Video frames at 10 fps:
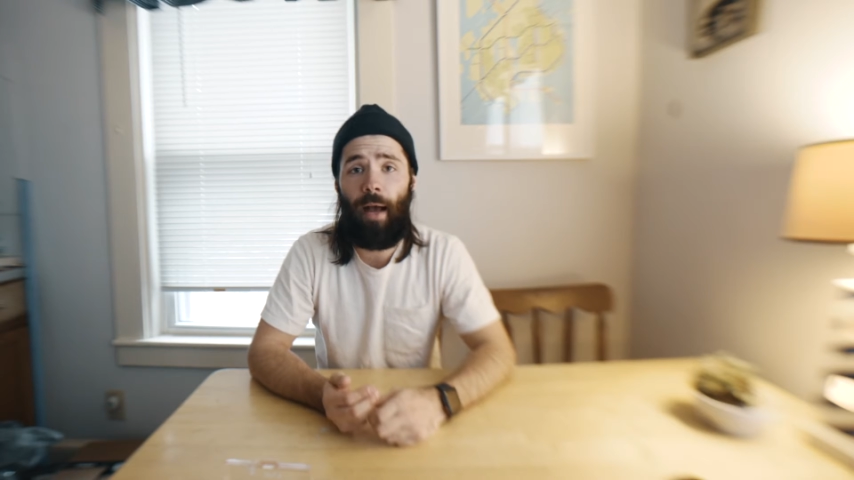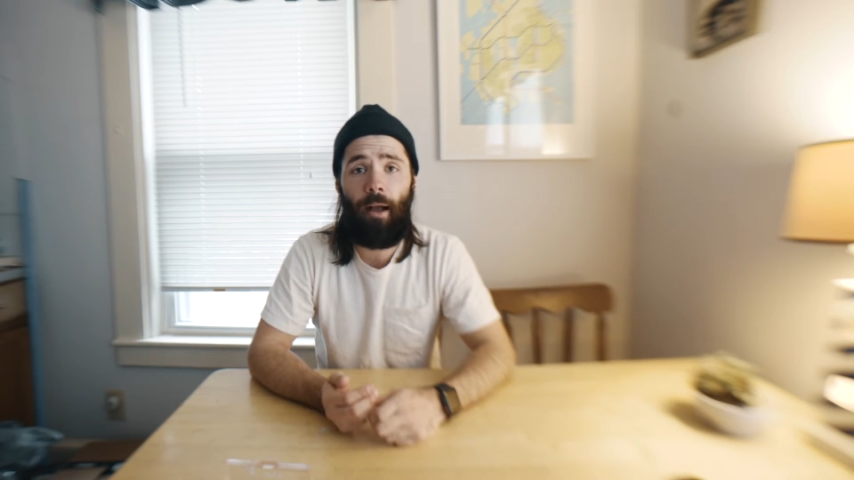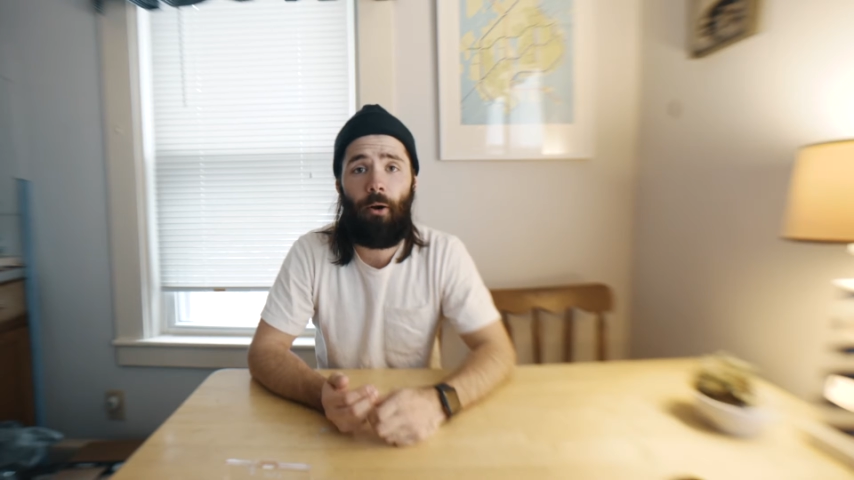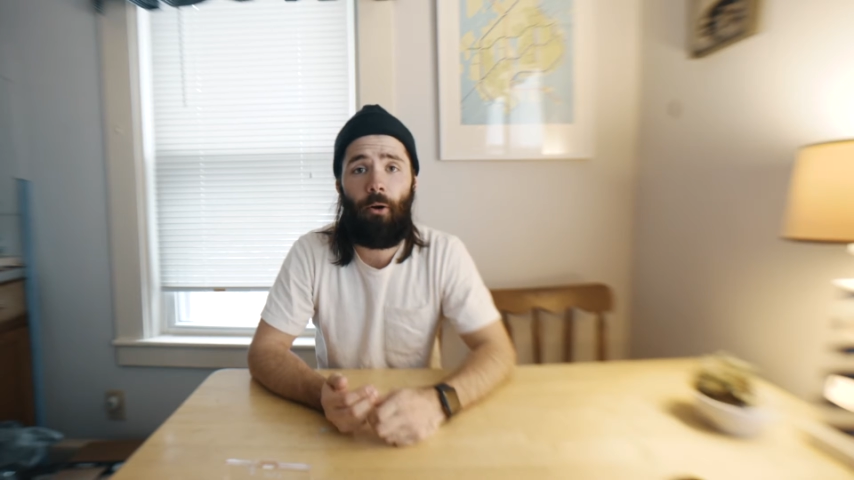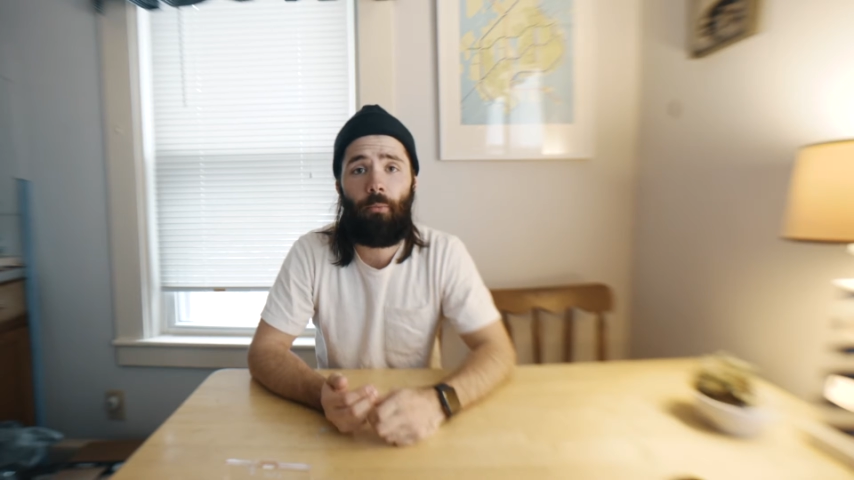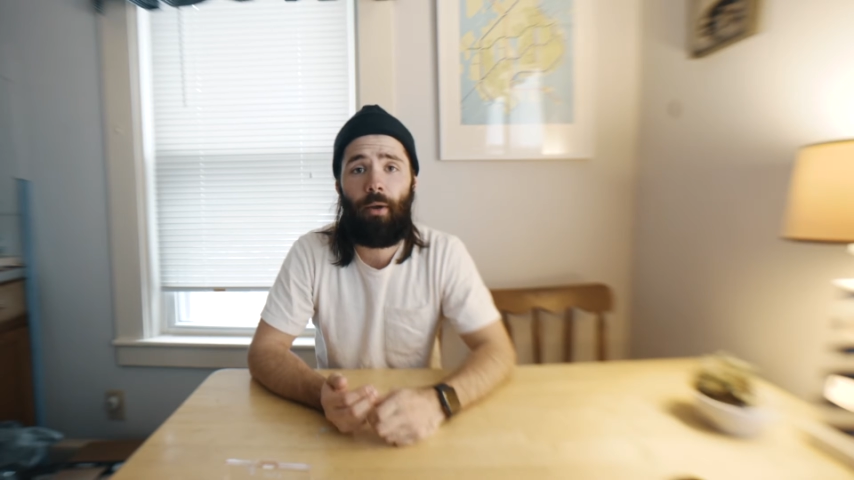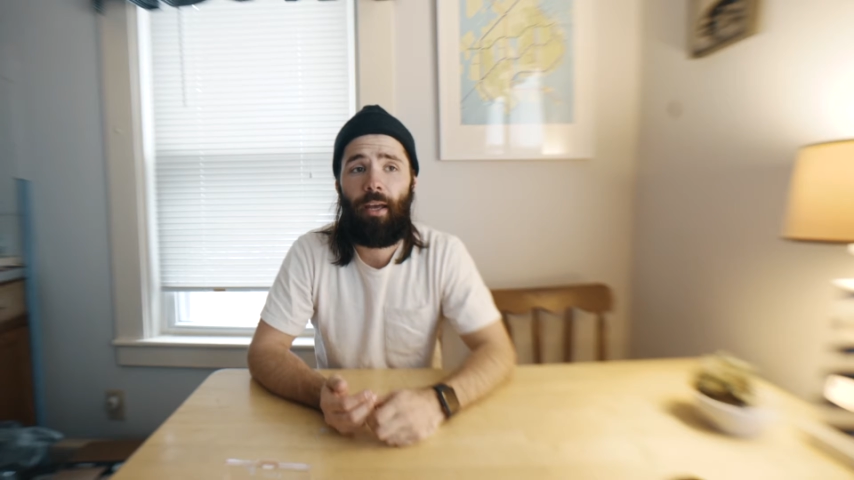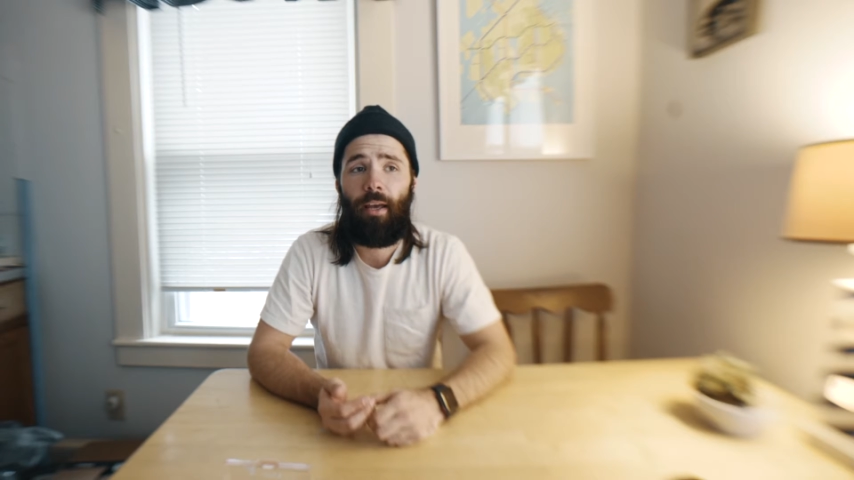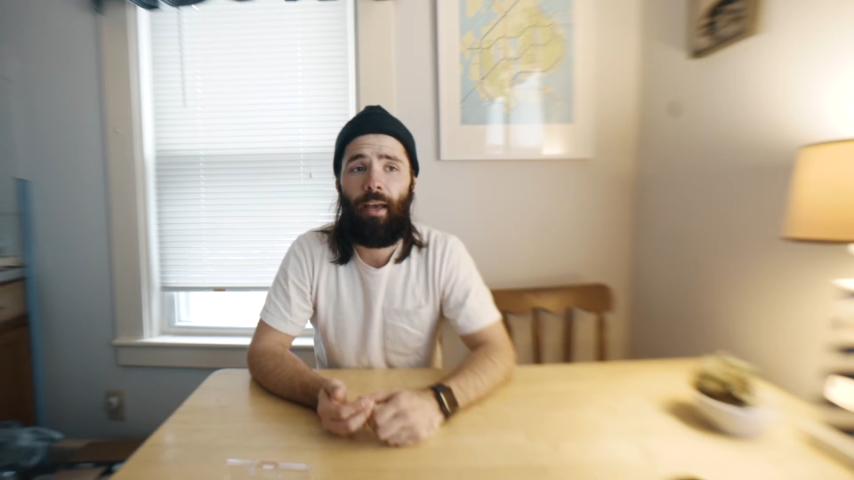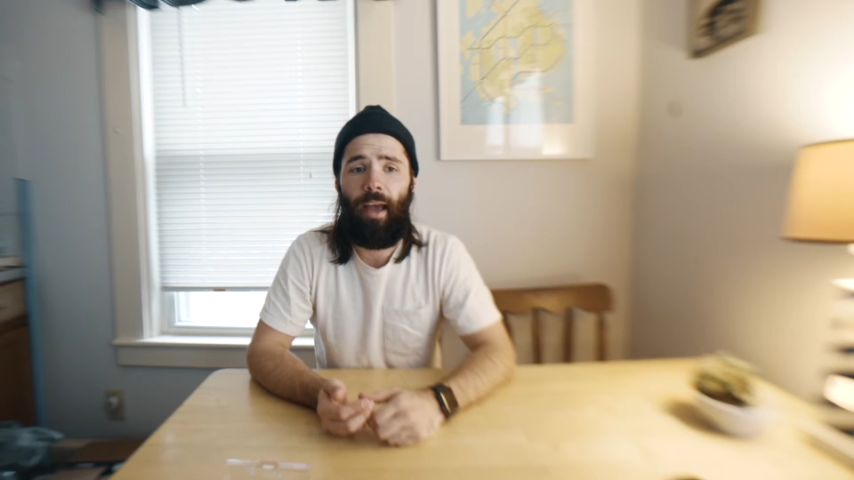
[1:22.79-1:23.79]
back home,
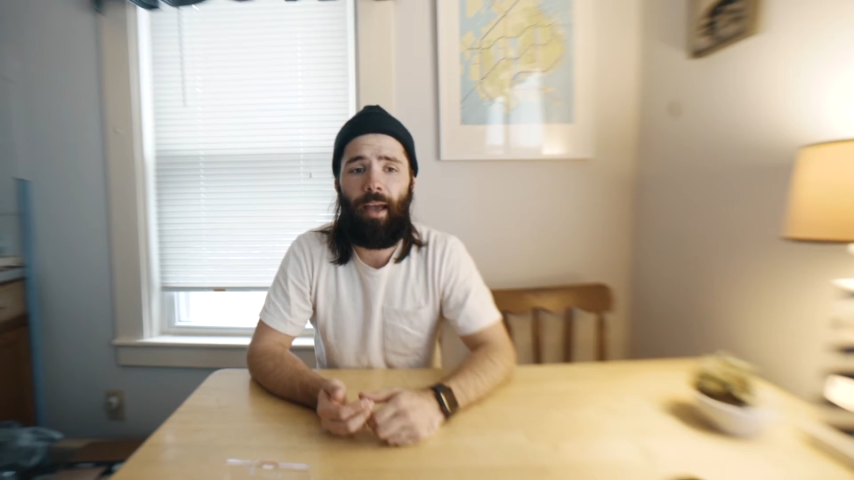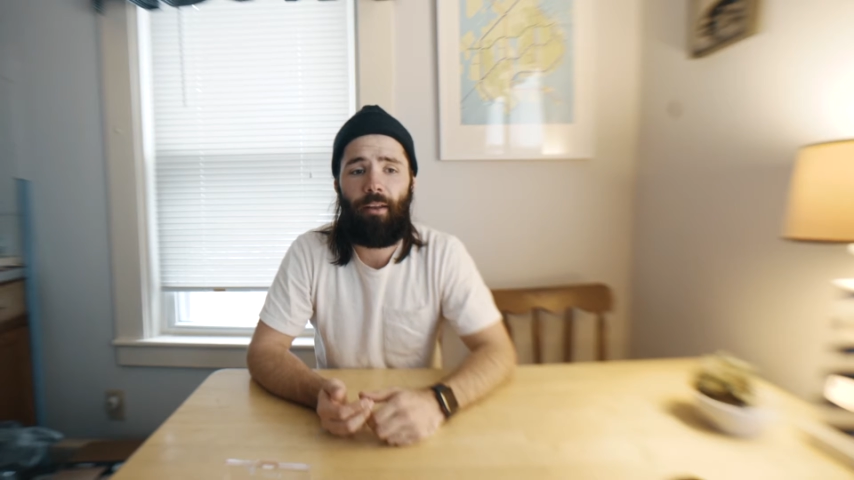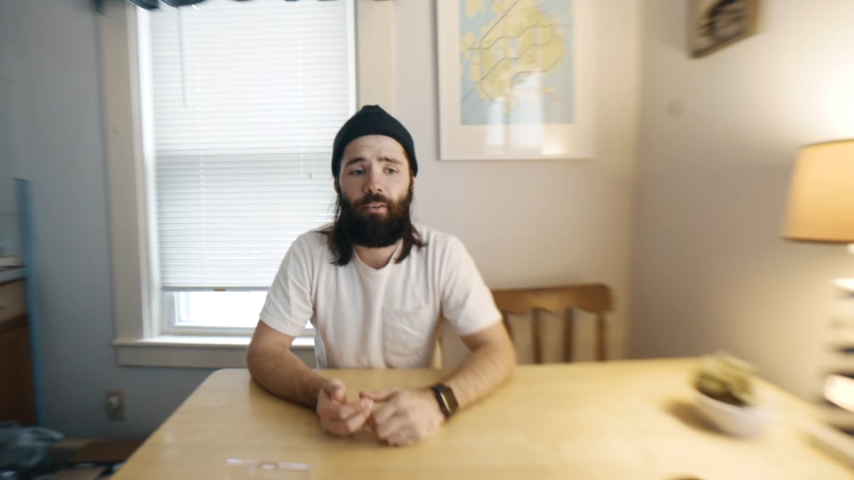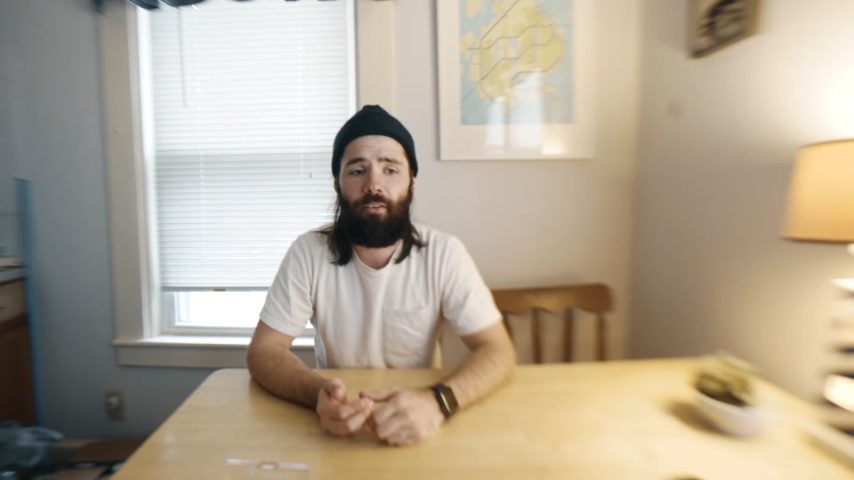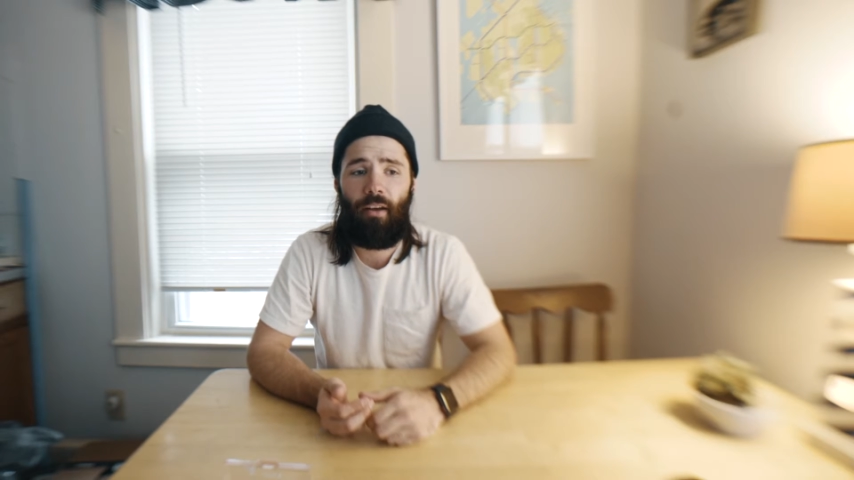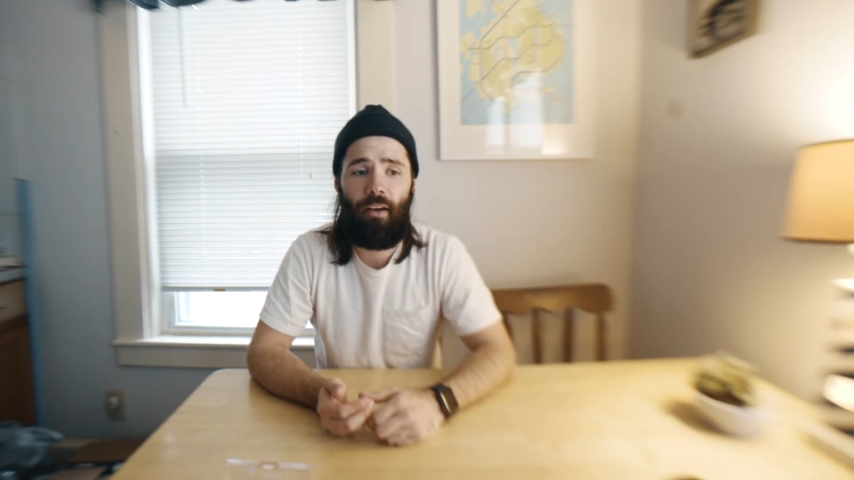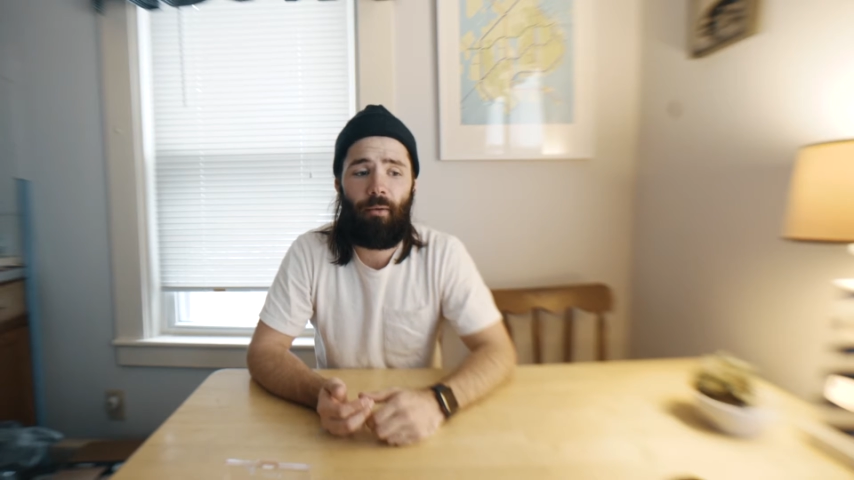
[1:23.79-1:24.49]
and